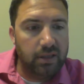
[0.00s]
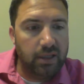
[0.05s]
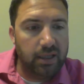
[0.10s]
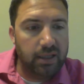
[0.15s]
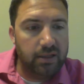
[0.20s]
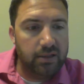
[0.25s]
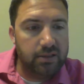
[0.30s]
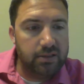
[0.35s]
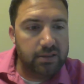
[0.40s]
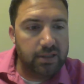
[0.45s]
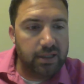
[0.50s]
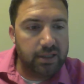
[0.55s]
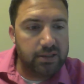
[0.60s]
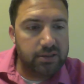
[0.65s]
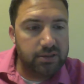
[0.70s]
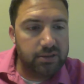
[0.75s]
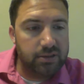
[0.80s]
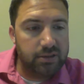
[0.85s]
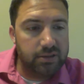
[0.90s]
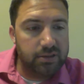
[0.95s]
Analysts
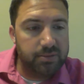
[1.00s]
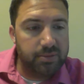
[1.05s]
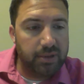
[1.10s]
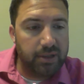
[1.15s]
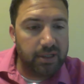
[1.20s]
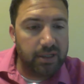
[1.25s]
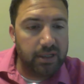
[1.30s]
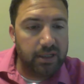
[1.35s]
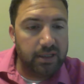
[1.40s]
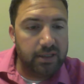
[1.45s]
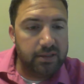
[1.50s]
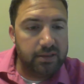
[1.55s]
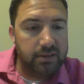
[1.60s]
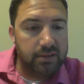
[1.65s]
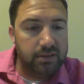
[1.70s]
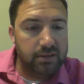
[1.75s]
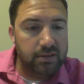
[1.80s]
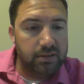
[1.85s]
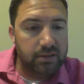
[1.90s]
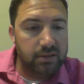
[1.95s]
actually are expecting it
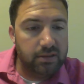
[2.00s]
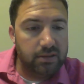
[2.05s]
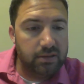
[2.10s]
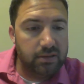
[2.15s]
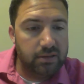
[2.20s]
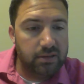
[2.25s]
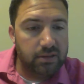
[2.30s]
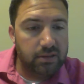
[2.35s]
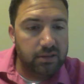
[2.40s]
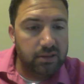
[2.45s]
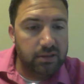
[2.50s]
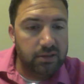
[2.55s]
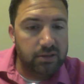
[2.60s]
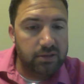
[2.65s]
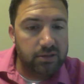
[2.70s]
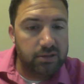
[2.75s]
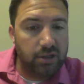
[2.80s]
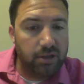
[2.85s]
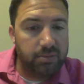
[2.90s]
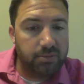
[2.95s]
to
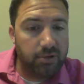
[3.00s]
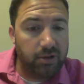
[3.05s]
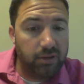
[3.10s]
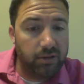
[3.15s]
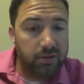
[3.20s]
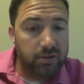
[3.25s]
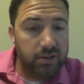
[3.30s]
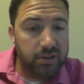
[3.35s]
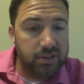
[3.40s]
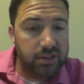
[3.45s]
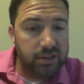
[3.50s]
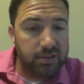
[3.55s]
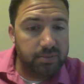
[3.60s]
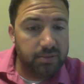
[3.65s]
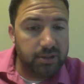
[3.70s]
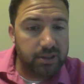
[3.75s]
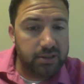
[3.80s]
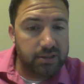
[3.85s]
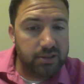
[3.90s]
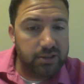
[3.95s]
drop to
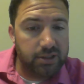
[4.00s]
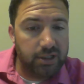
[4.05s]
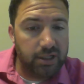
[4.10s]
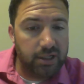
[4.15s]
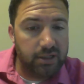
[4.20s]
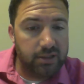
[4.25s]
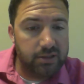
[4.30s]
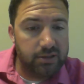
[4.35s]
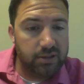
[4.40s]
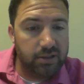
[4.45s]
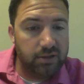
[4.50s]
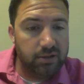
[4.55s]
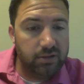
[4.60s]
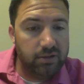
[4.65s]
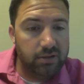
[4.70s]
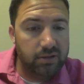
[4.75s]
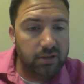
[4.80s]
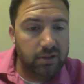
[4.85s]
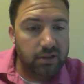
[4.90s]
$36 a share. So